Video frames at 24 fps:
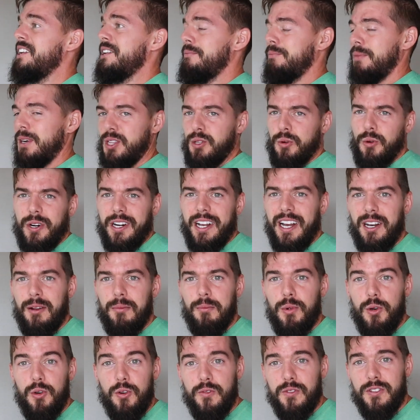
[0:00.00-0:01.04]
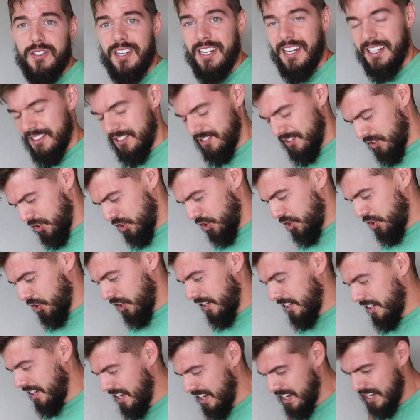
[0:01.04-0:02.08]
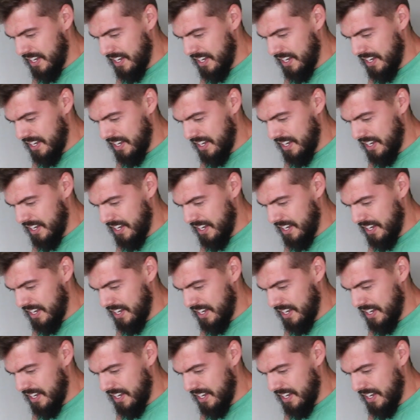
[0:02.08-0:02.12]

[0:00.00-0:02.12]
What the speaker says: my door kind of moves. It doesn't shut